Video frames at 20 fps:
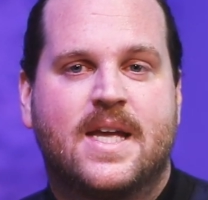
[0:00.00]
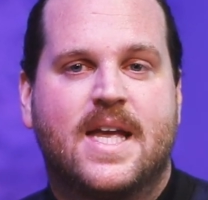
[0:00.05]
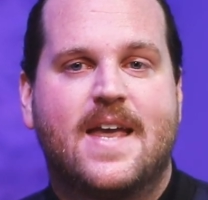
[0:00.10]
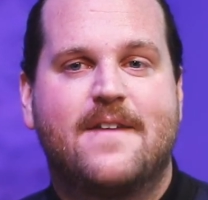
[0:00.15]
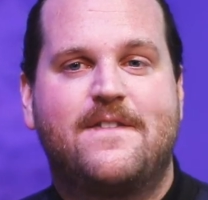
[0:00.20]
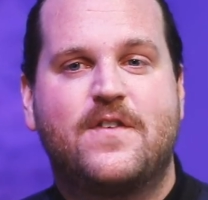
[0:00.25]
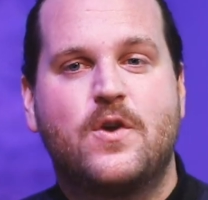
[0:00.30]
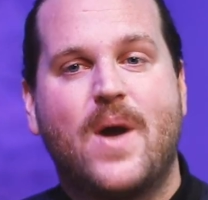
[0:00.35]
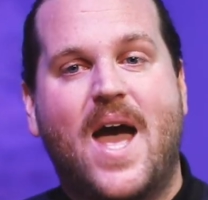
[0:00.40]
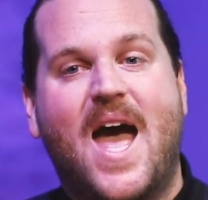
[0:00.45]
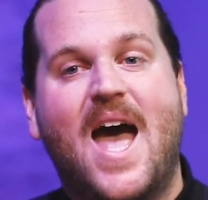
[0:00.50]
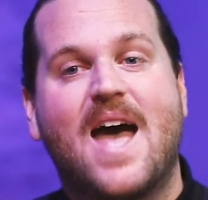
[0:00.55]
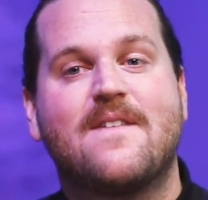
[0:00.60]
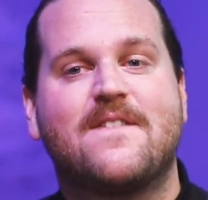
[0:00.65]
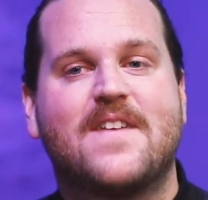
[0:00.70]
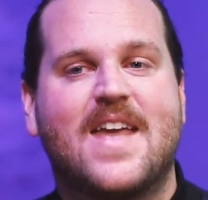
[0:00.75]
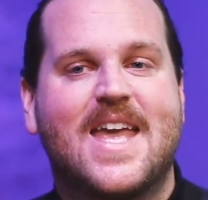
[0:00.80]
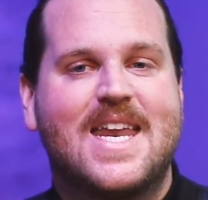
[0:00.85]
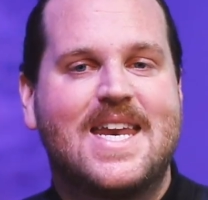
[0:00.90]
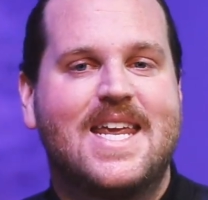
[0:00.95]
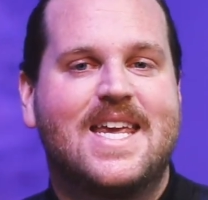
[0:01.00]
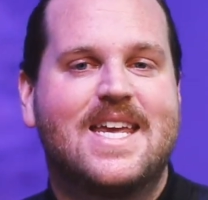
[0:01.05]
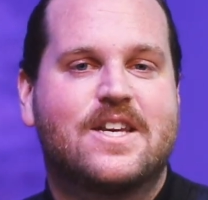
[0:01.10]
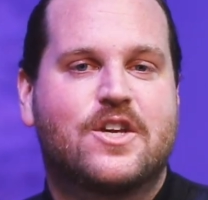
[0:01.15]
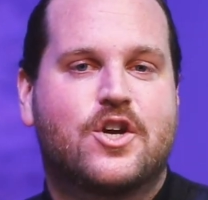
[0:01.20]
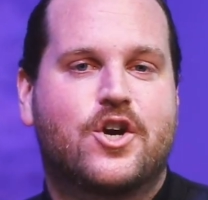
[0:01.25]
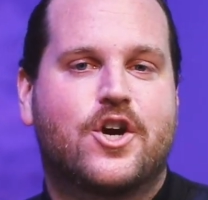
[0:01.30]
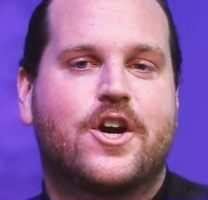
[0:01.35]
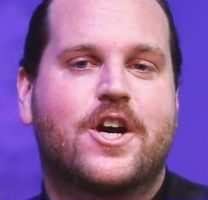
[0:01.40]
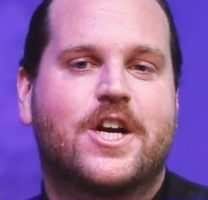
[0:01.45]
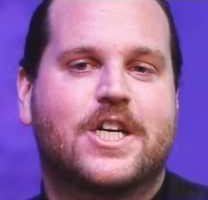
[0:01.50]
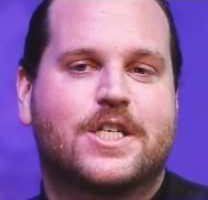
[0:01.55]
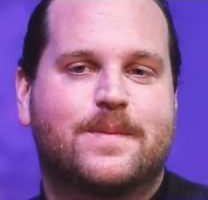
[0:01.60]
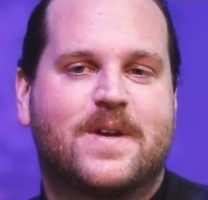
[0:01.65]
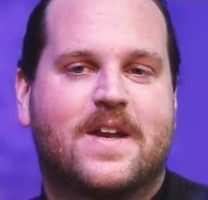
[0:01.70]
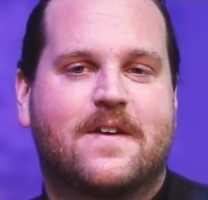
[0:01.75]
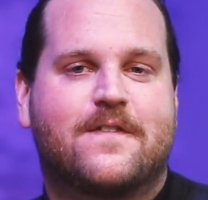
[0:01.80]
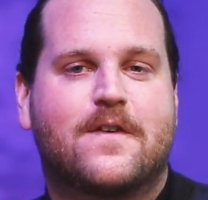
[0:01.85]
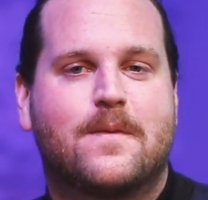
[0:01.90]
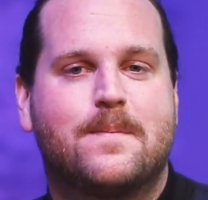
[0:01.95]
If you have any
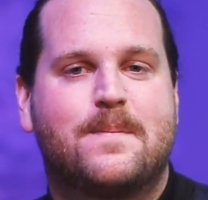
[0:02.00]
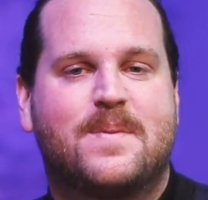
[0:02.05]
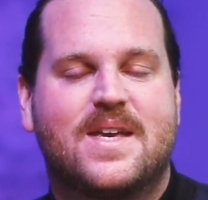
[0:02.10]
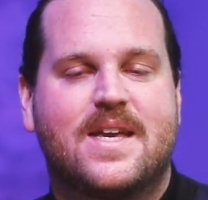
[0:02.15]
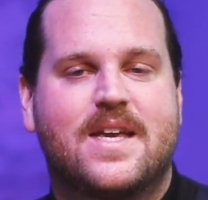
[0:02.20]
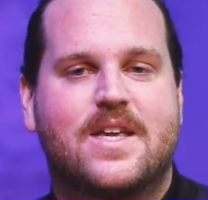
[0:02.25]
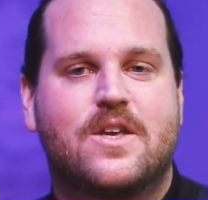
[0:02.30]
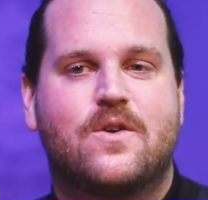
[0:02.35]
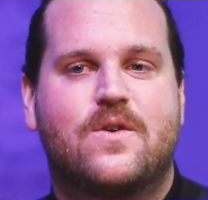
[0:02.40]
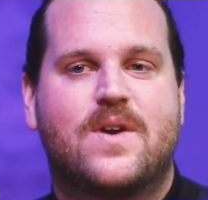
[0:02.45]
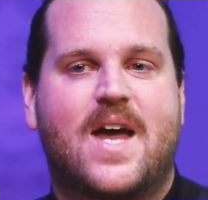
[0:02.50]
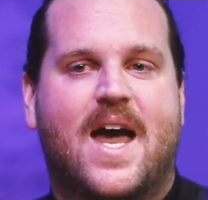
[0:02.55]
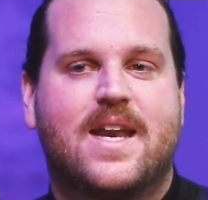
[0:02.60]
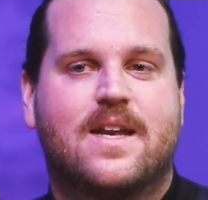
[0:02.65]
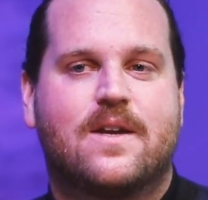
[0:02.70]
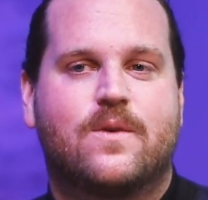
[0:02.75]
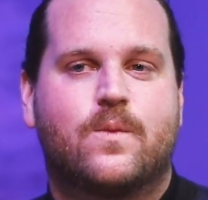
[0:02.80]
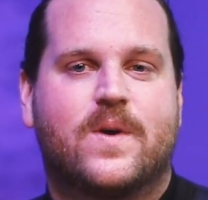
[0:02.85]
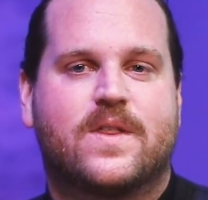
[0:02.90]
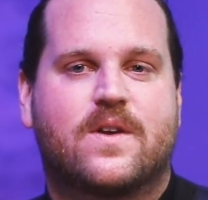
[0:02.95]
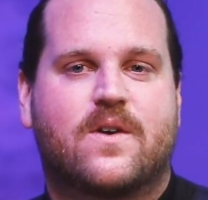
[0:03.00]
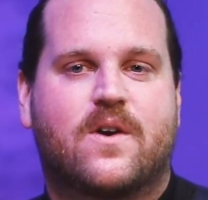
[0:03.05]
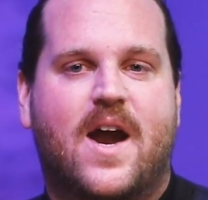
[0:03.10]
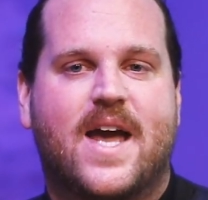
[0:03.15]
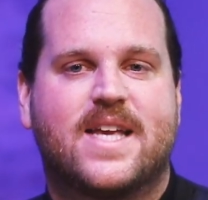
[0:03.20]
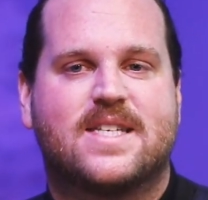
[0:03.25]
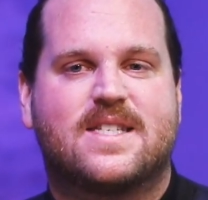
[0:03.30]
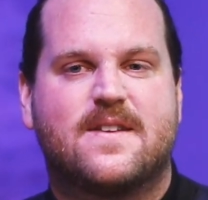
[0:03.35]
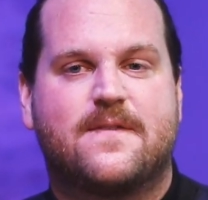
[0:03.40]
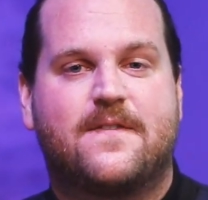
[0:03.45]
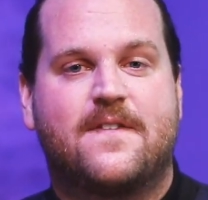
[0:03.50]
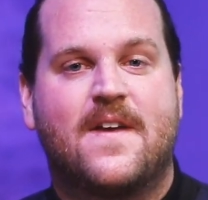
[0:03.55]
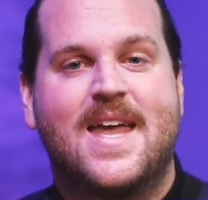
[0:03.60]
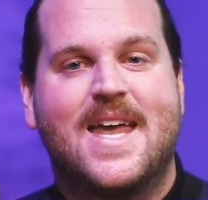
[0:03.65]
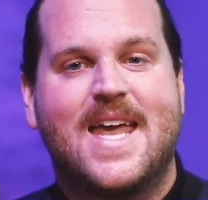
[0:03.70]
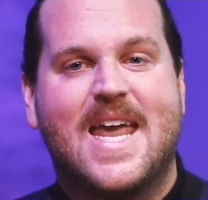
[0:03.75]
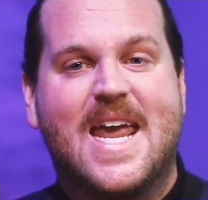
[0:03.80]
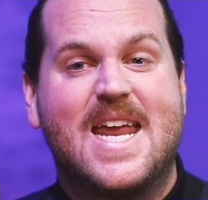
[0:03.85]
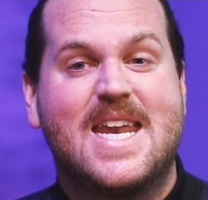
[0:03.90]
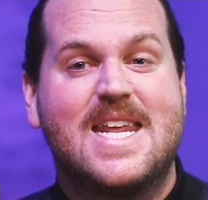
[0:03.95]
encouragement from being united with Christ, if
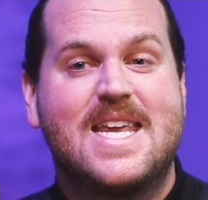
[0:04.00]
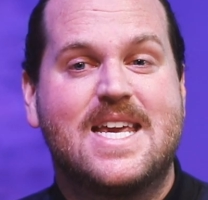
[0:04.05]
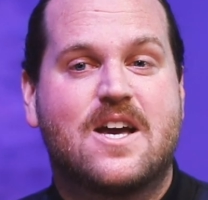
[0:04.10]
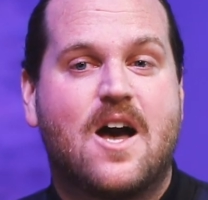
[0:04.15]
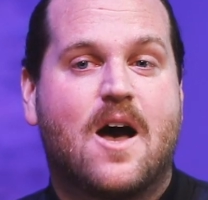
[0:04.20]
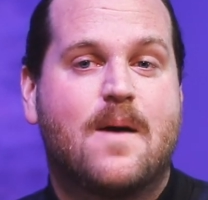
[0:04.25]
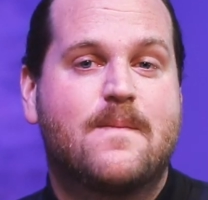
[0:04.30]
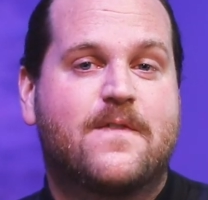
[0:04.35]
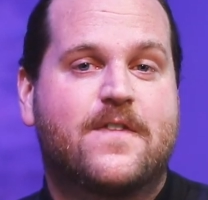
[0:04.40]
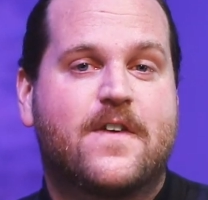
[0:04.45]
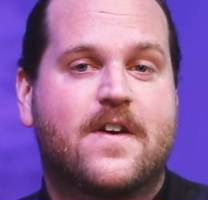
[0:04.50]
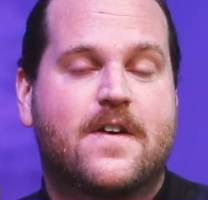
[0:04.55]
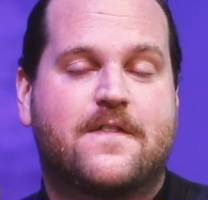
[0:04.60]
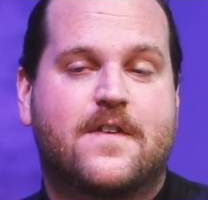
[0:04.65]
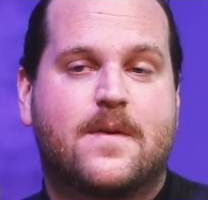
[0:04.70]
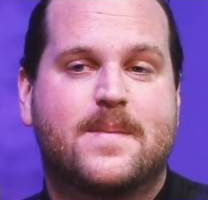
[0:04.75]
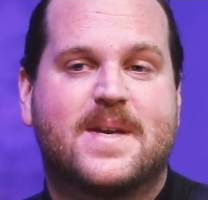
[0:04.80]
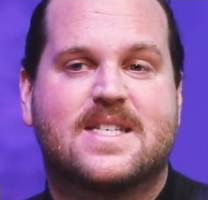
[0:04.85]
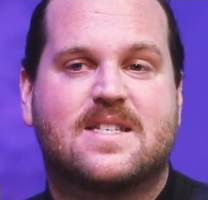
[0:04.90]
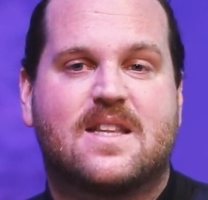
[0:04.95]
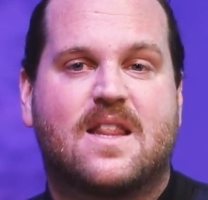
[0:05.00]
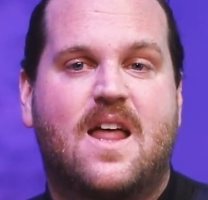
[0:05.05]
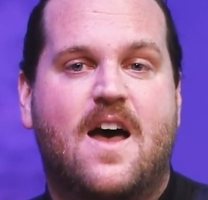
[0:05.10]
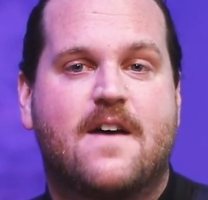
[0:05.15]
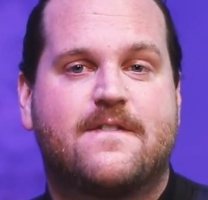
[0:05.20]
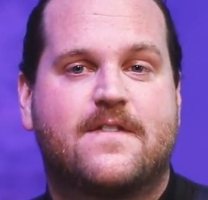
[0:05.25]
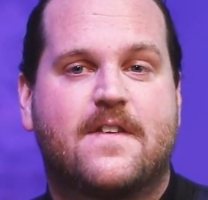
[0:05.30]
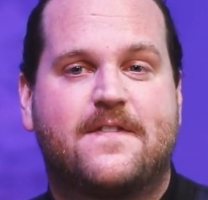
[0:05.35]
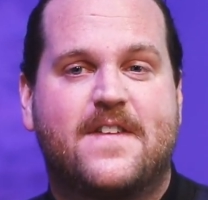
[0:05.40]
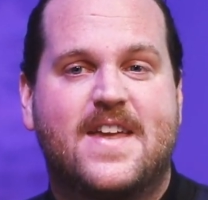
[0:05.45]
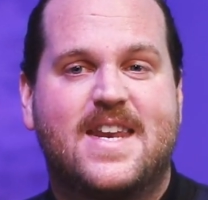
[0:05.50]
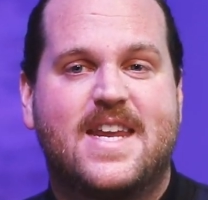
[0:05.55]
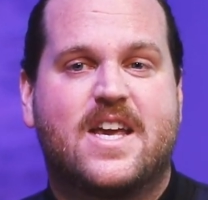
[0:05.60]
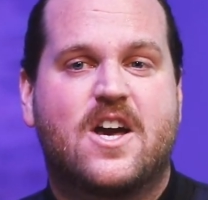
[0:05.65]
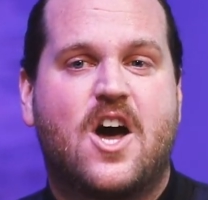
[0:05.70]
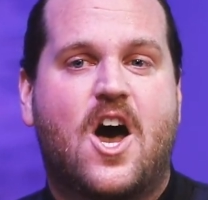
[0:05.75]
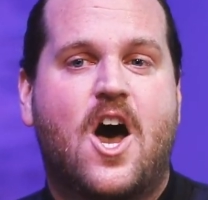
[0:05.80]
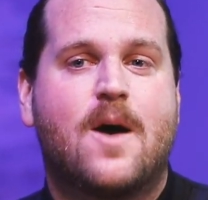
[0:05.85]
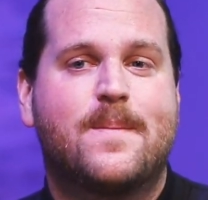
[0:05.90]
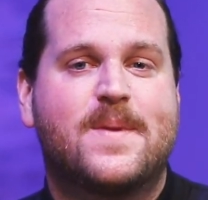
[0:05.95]
any comfort from His love, if any
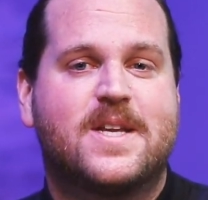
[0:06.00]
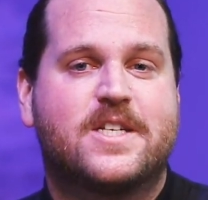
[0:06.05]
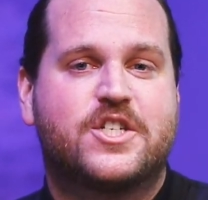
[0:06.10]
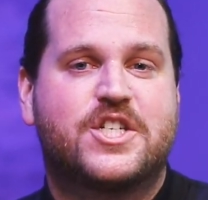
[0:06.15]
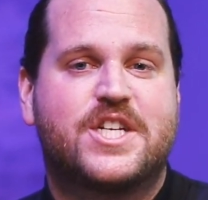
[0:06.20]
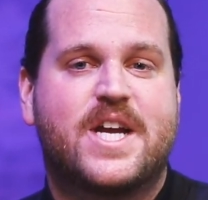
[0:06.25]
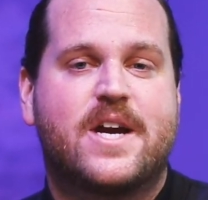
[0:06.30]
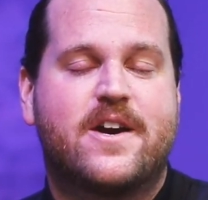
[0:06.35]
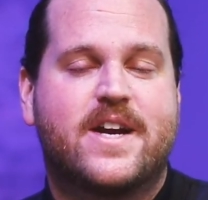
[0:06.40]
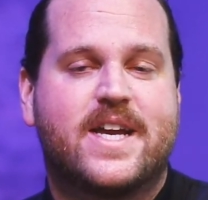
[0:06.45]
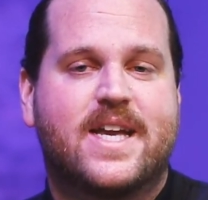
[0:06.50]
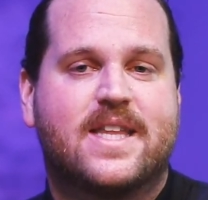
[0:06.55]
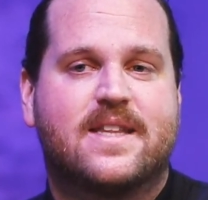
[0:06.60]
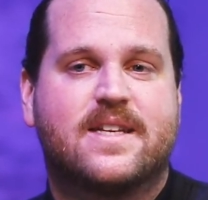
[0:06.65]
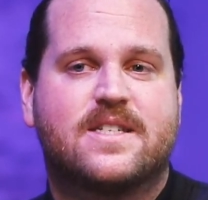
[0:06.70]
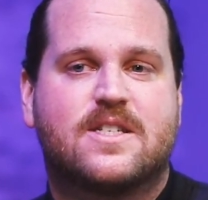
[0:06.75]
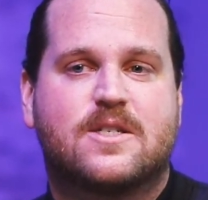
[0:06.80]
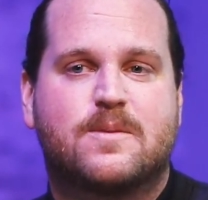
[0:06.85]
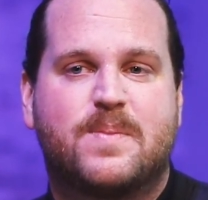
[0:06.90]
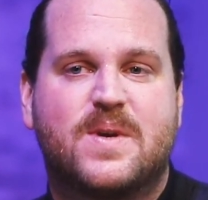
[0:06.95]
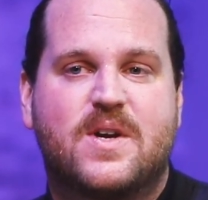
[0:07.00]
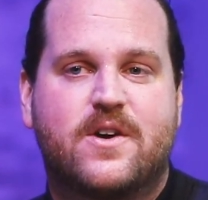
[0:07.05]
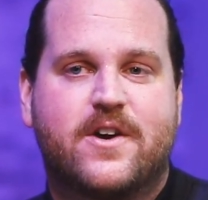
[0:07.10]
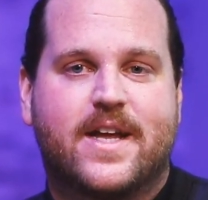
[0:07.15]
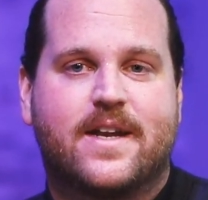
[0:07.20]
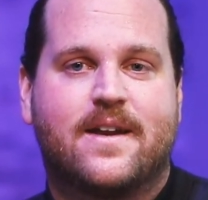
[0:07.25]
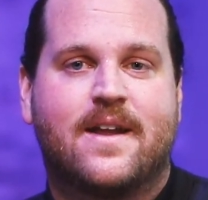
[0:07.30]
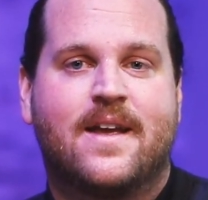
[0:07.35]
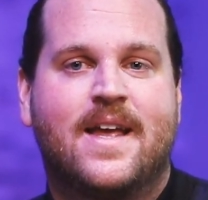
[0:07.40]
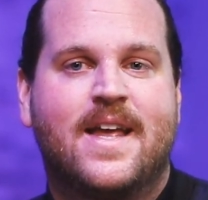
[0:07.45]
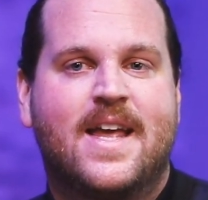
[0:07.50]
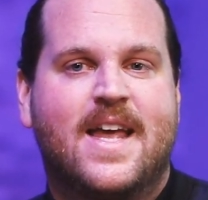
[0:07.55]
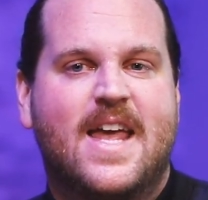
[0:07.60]
common sharing in the Spirit,